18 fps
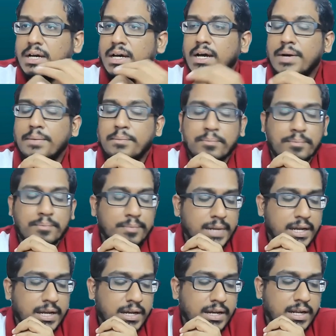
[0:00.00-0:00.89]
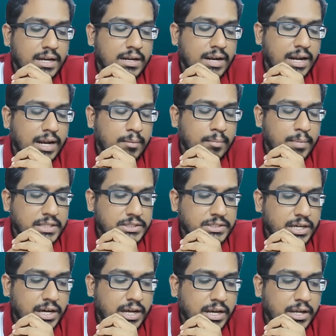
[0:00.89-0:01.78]
Indian
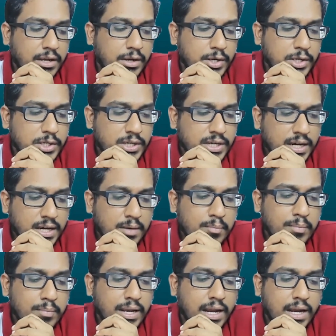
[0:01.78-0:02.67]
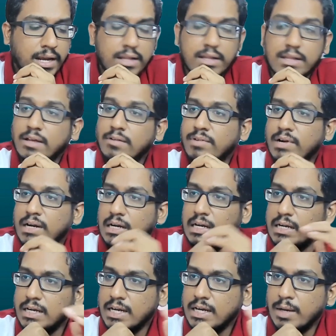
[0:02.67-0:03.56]
Grandmaster Hari Krishna, played in the
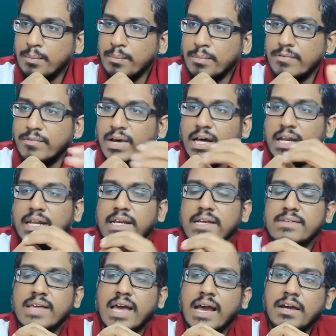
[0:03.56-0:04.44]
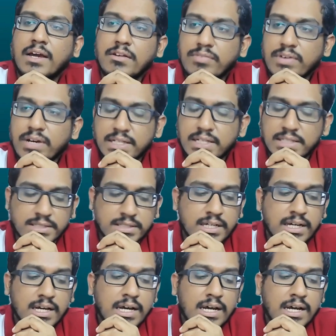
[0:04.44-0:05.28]
World Cup, where he sacrificed